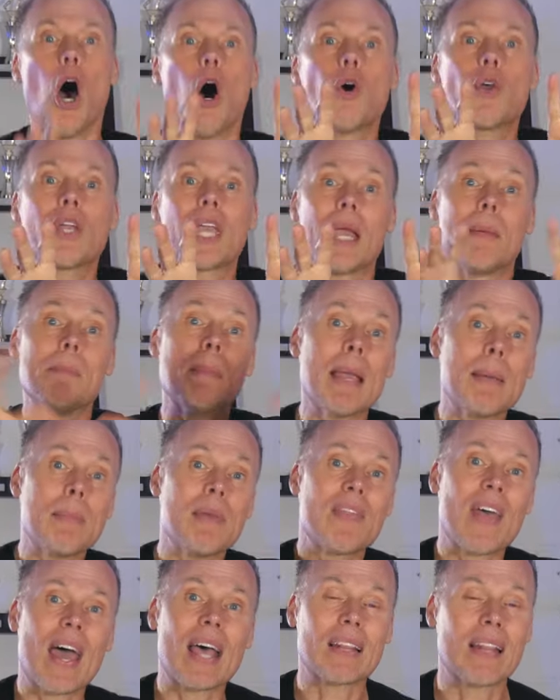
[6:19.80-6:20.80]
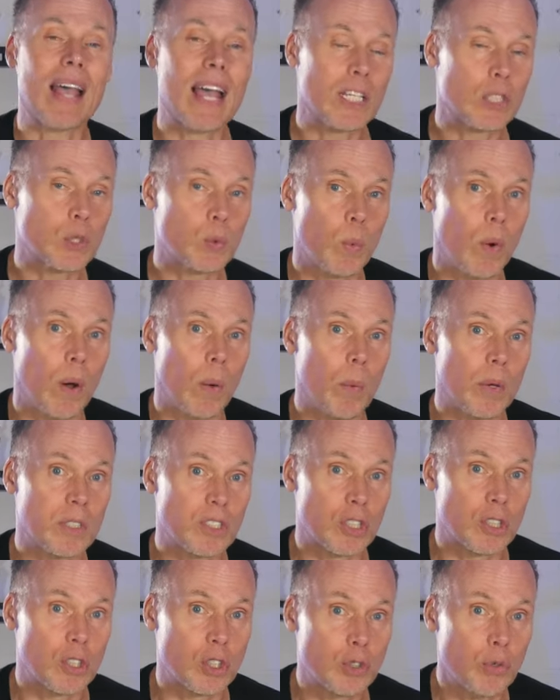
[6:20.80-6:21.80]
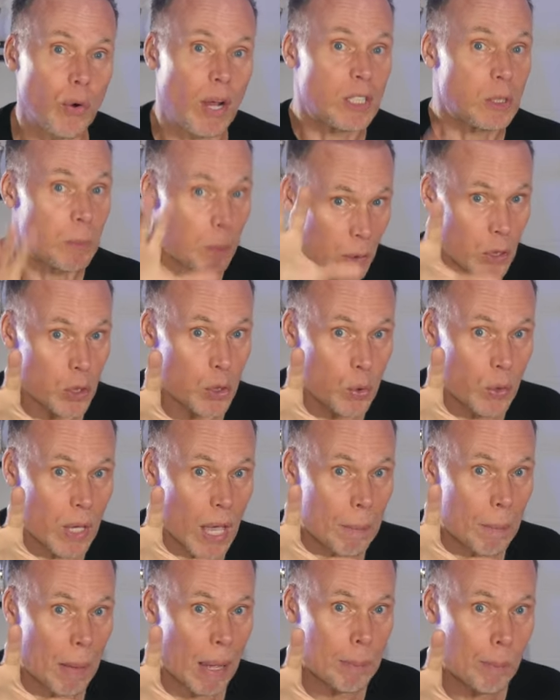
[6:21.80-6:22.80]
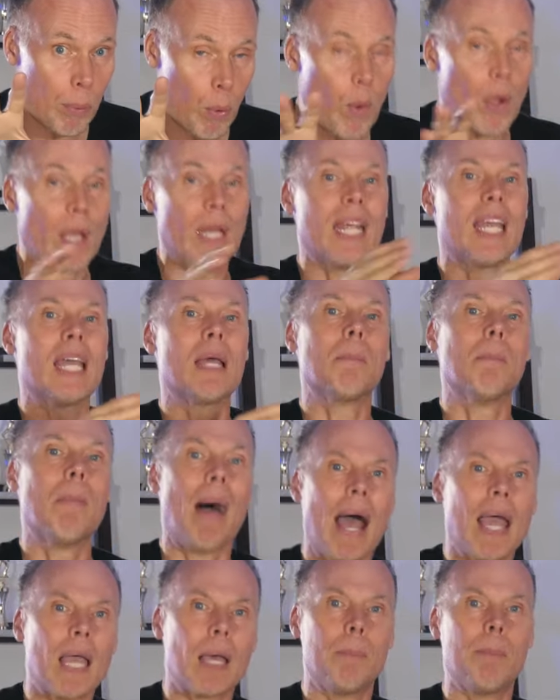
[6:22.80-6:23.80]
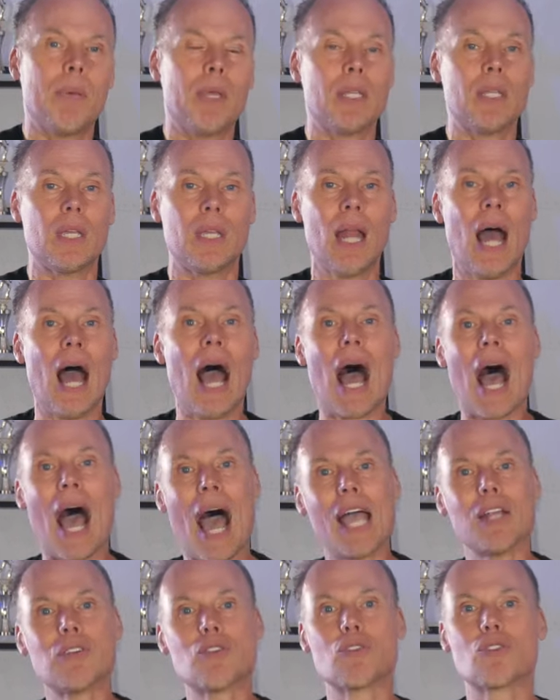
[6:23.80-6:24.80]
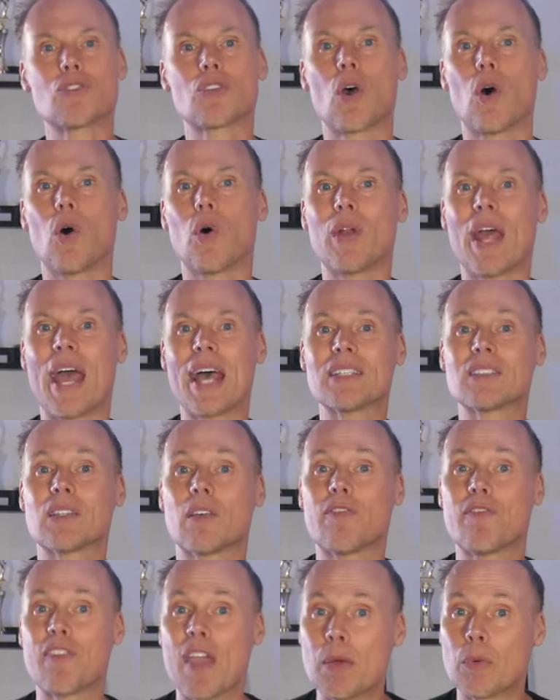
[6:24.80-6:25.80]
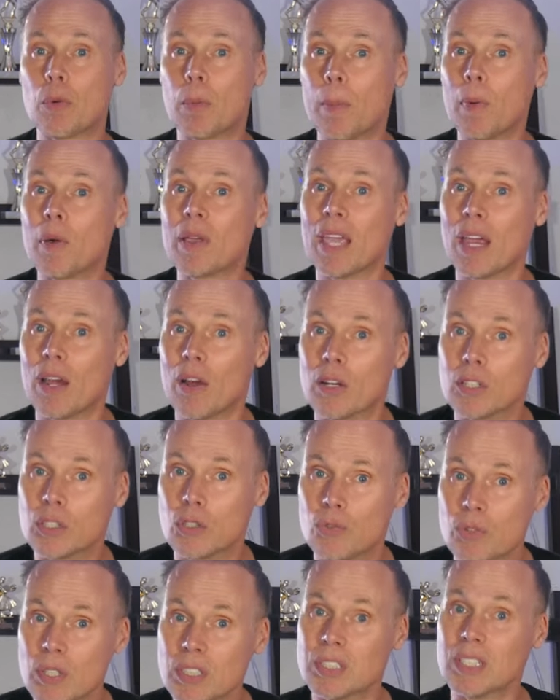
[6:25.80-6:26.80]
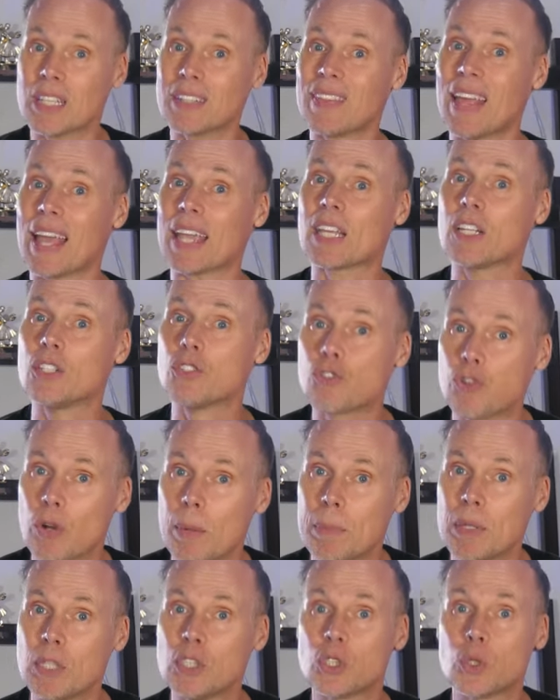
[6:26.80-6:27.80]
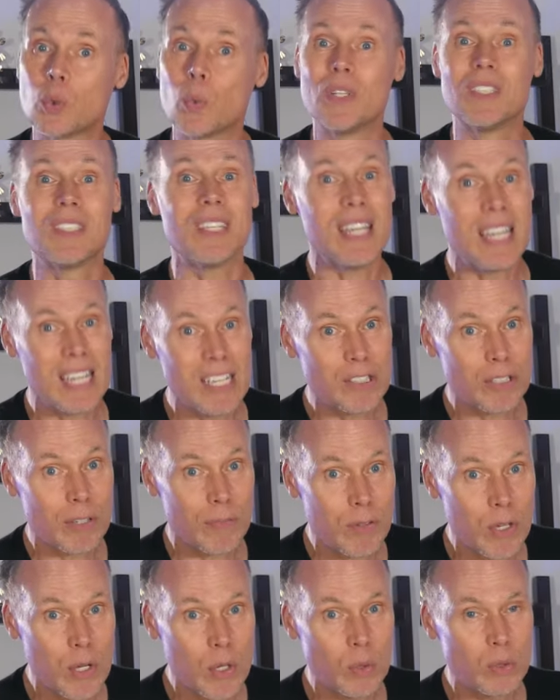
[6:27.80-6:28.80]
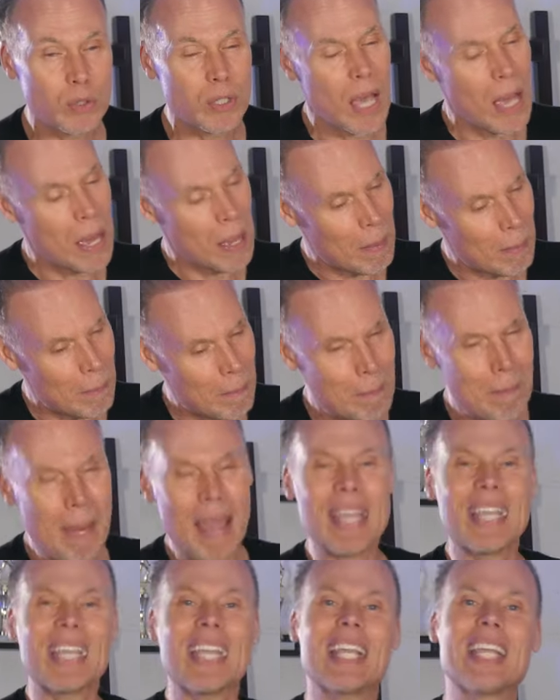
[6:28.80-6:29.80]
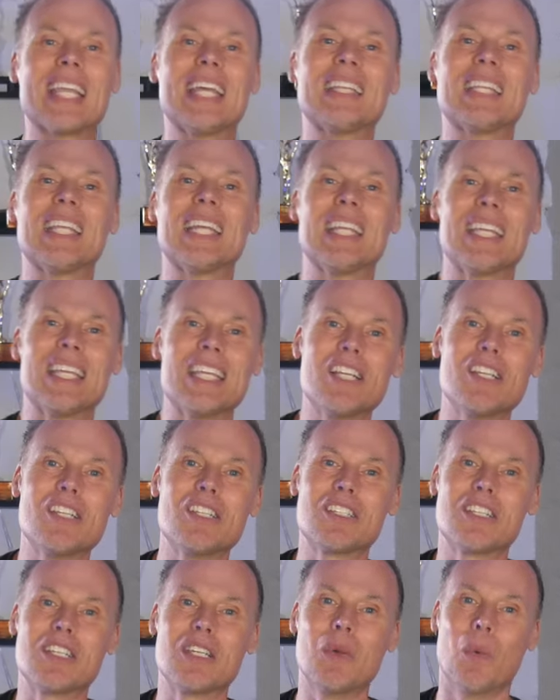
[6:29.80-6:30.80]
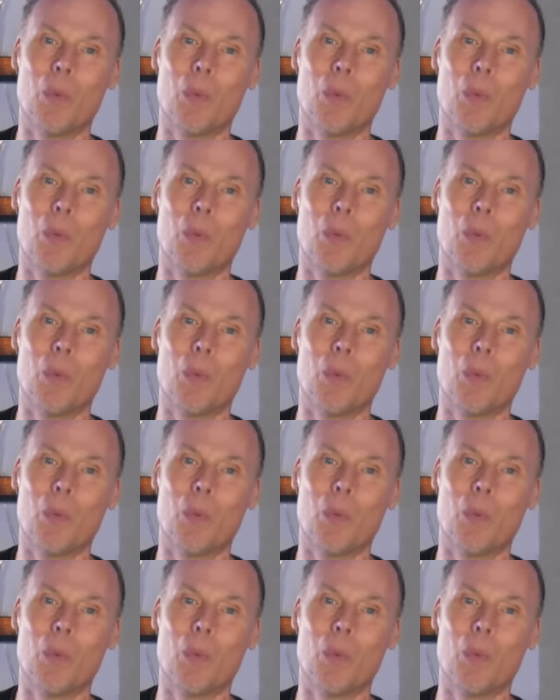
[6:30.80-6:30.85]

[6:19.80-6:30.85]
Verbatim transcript: Okay, maybe that last one was a stretch, but you get my point. In my opinion, Hydrostone has a favorable characteristic that contributes to its ease of use, making it the easy